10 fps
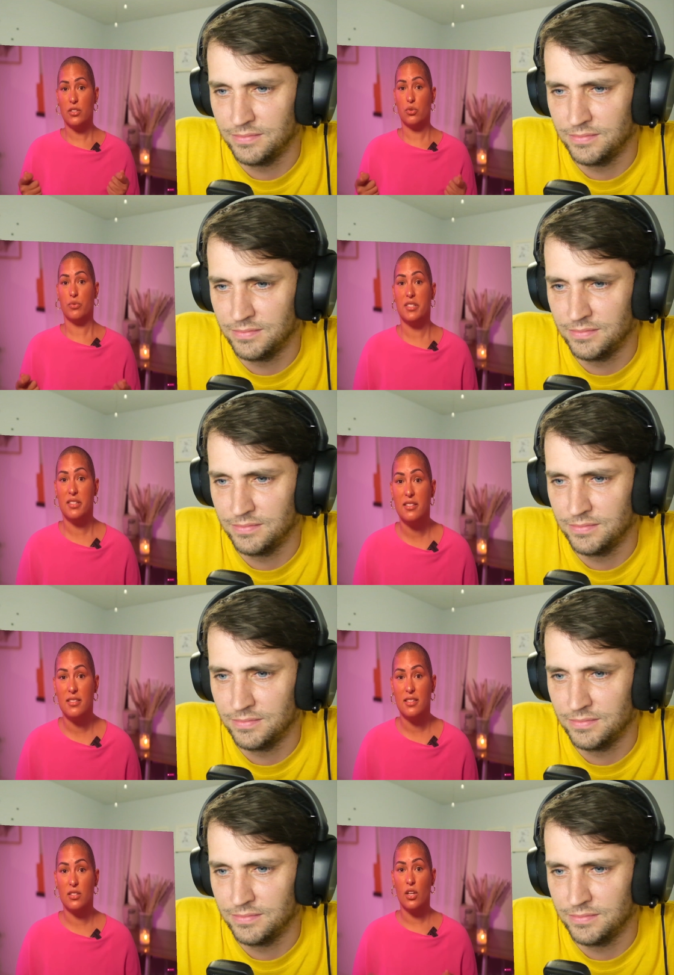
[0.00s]
Speaker 1: this
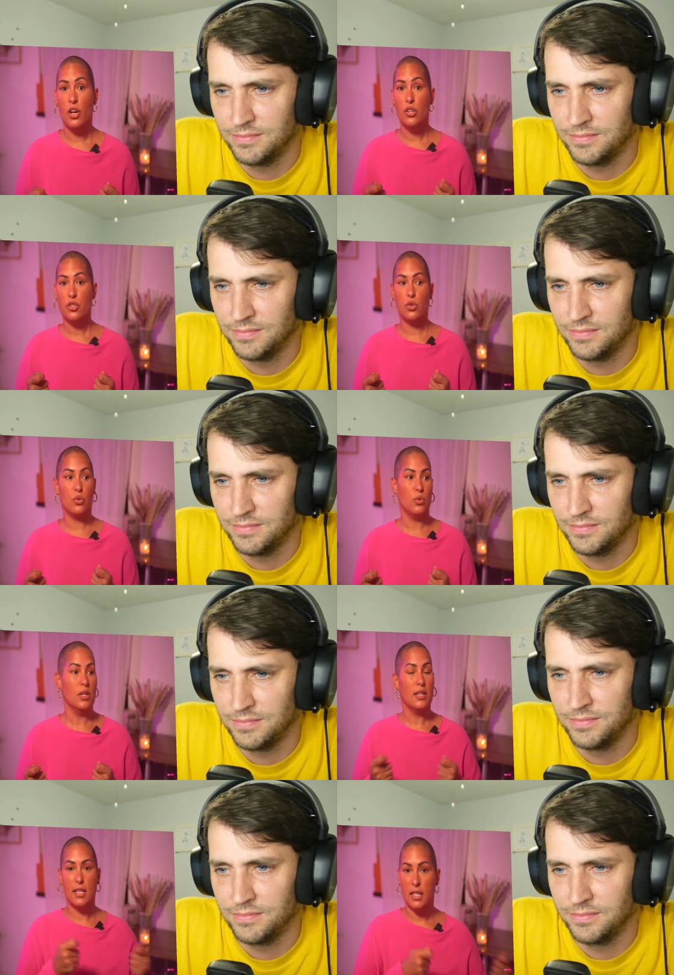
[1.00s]
resistance to
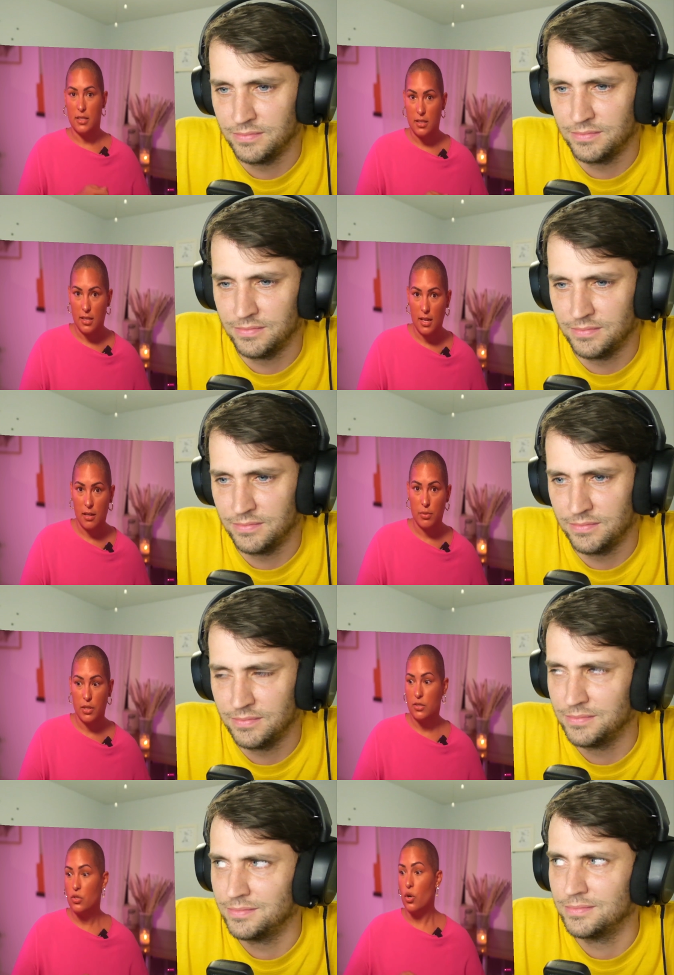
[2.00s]
get into the
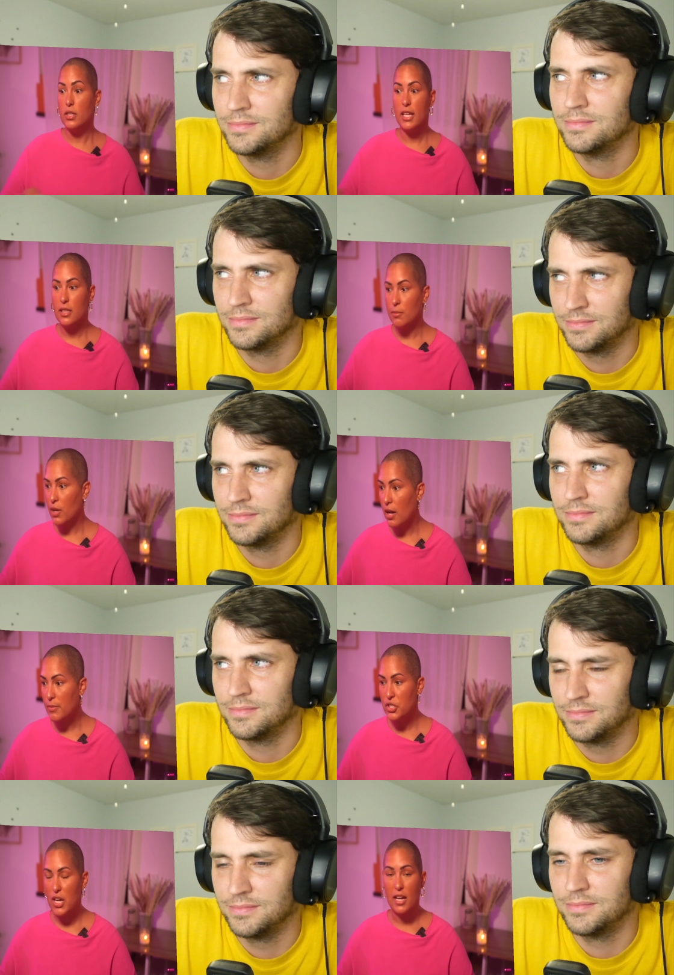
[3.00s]
ambulance or let them
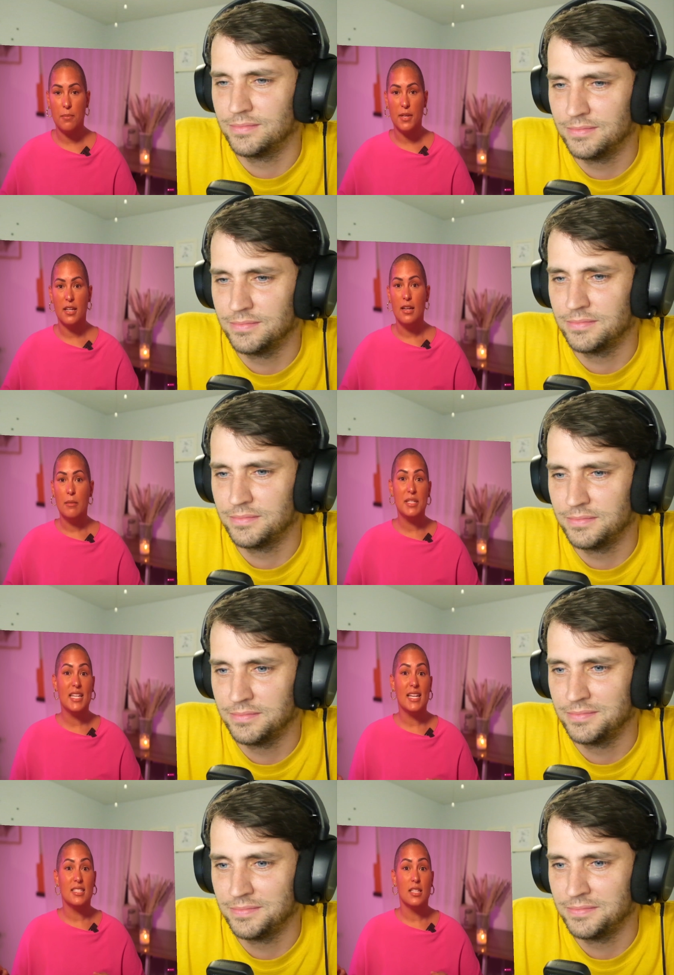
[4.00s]
come and check me
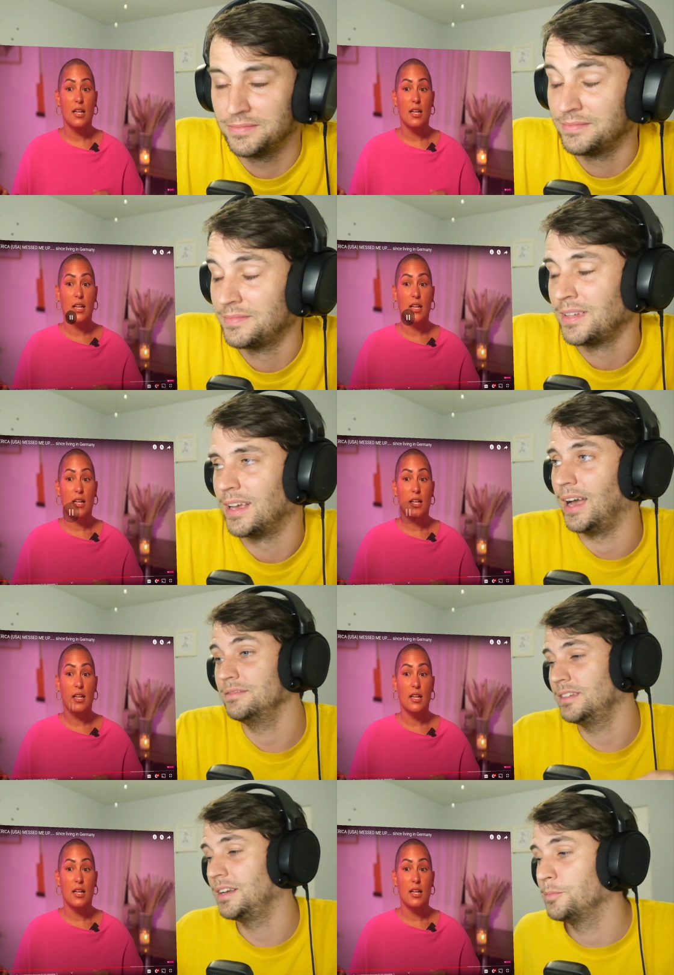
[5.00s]
because.
Speaker 2: I've
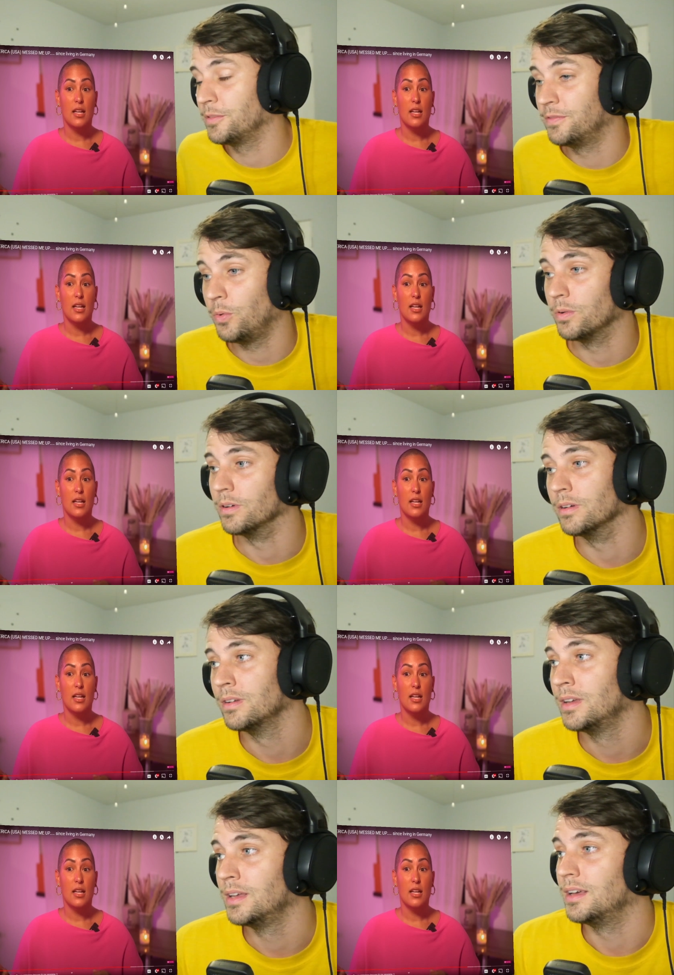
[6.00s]
said it before.
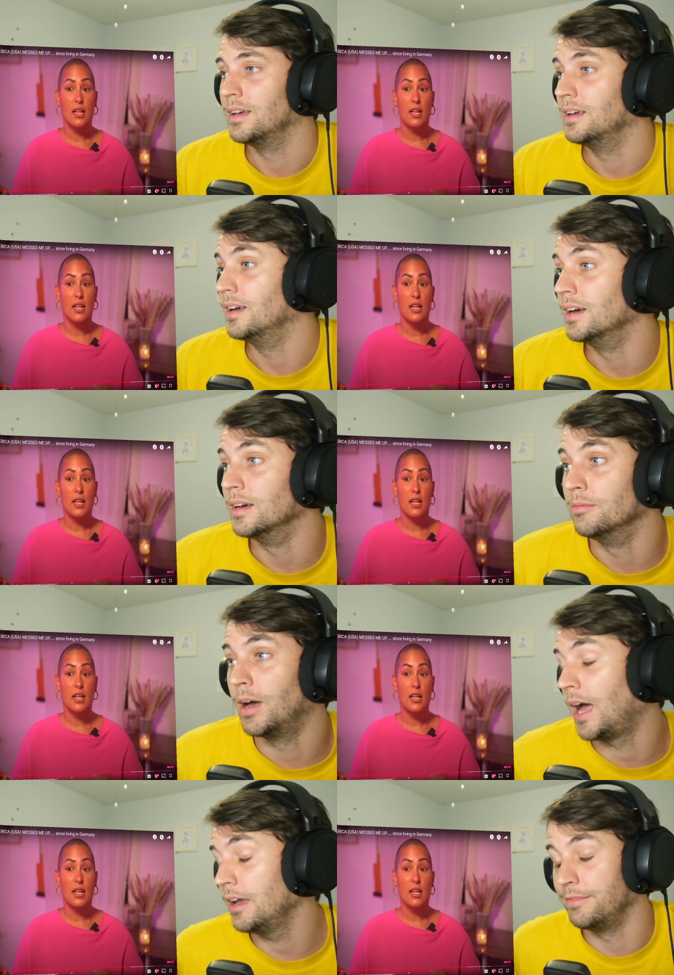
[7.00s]
Um,
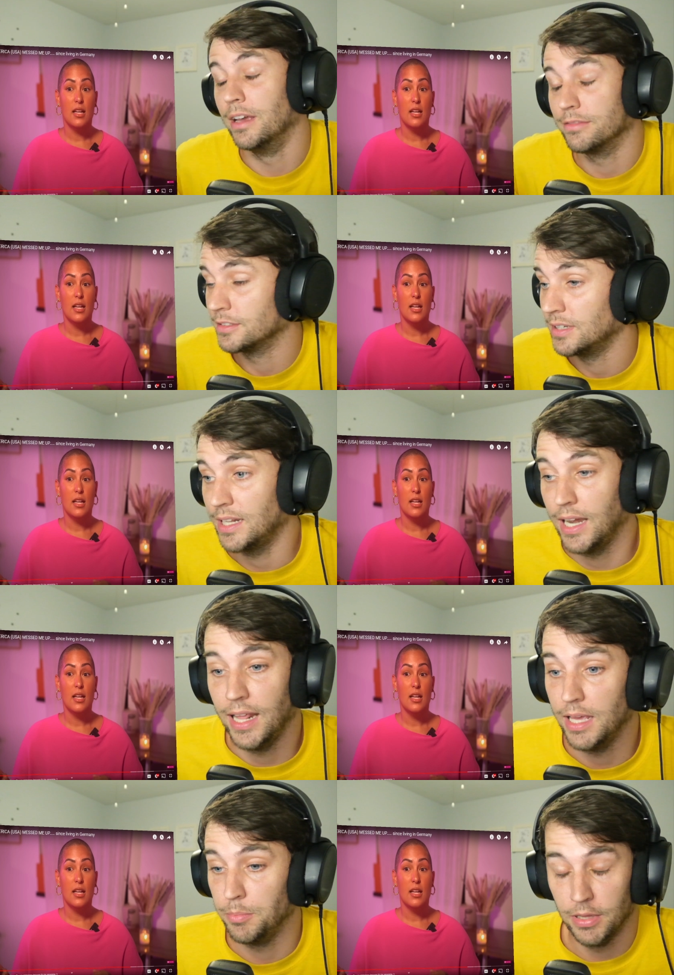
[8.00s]
I've never taken an
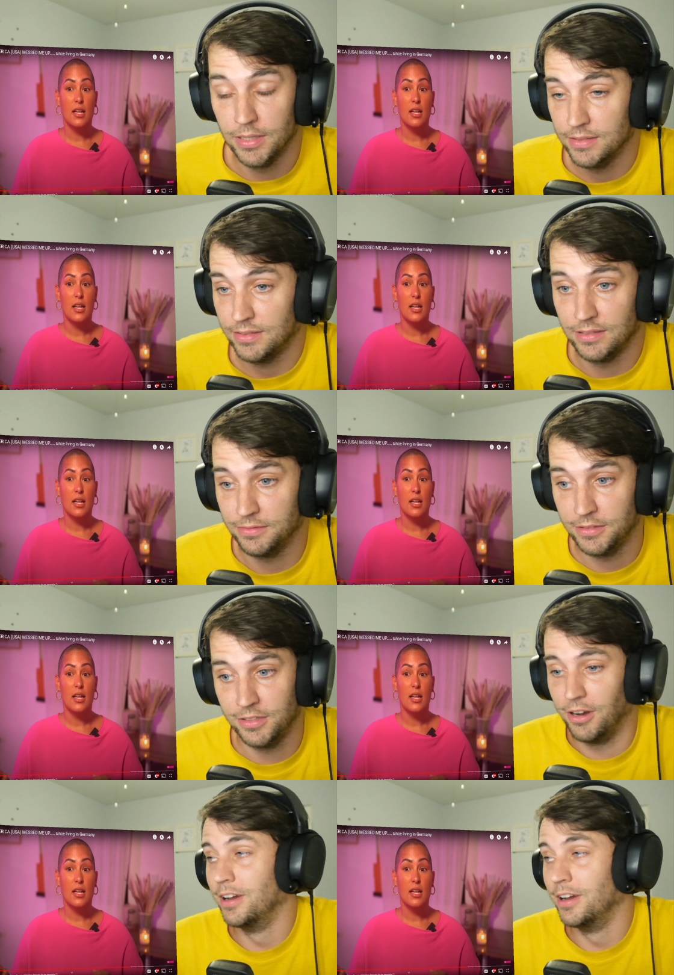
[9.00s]
ambulance, that's for sure.